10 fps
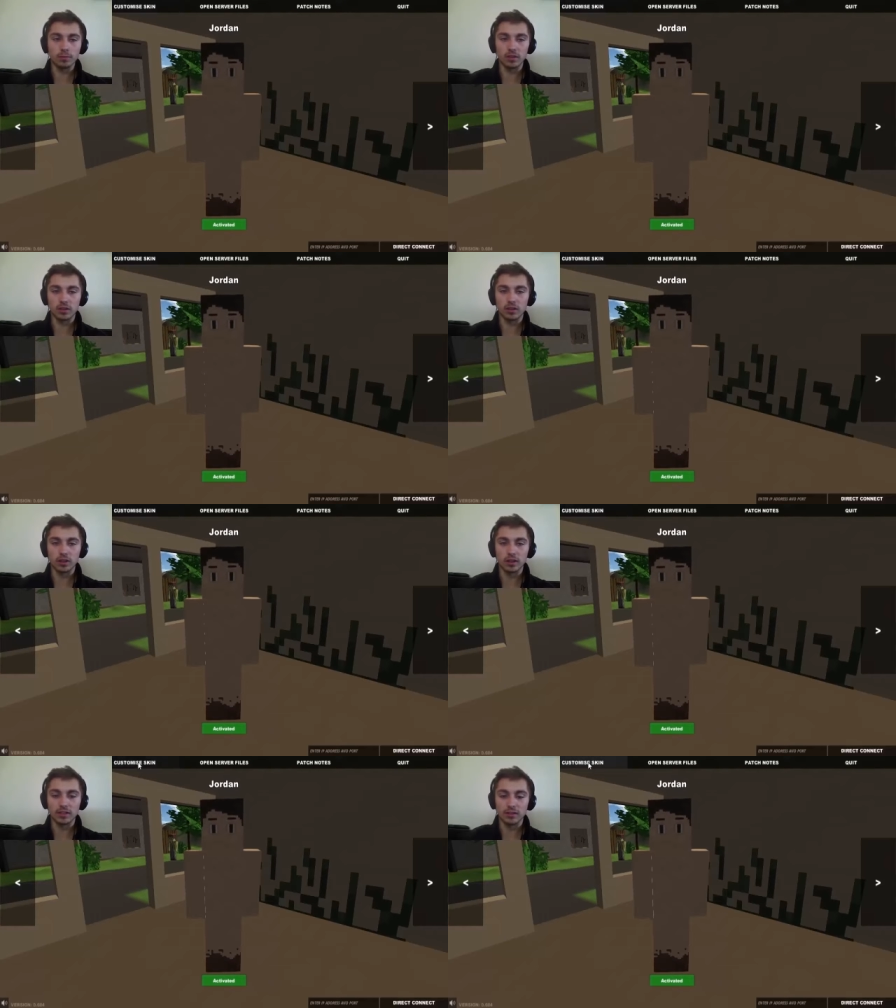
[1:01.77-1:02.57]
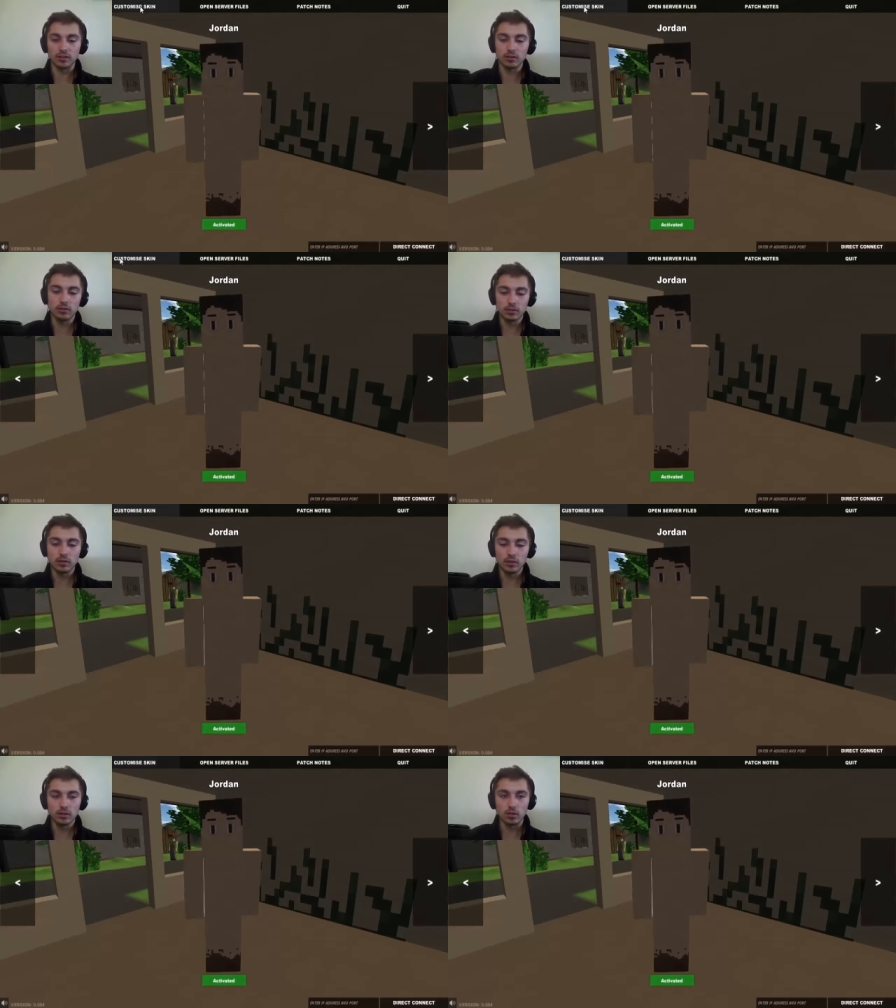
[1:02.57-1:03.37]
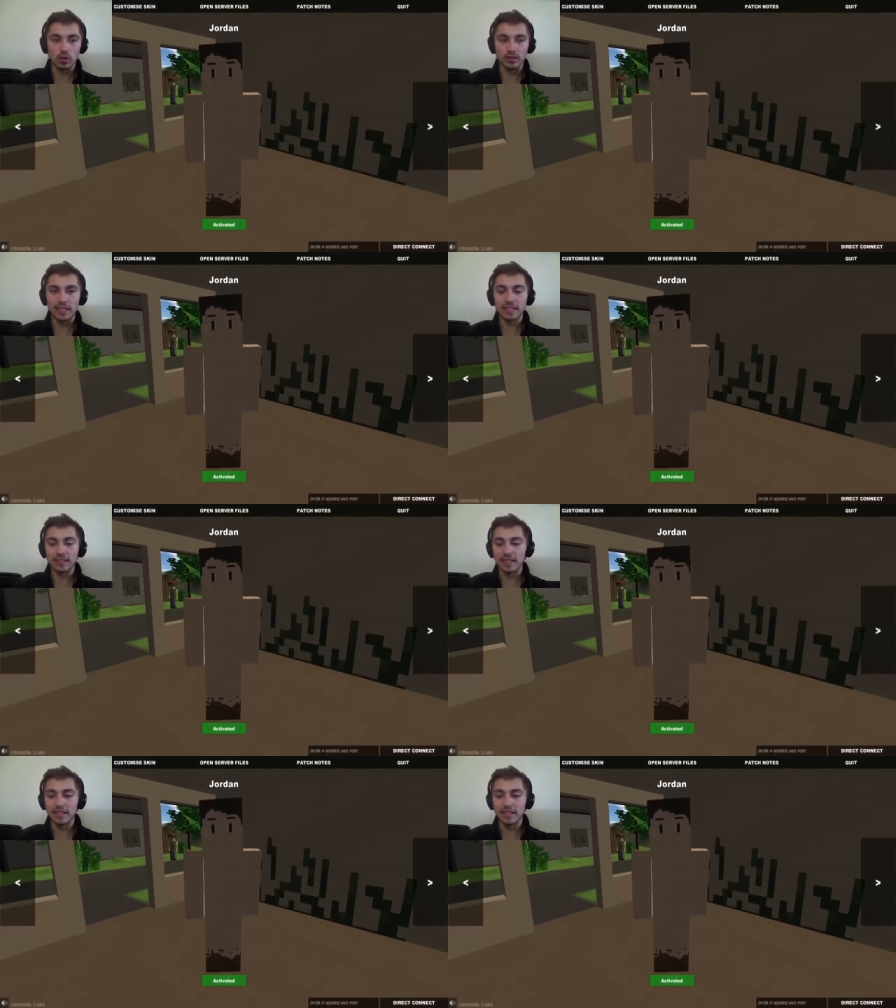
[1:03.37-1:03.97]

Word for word: because uh, that's quite a sexy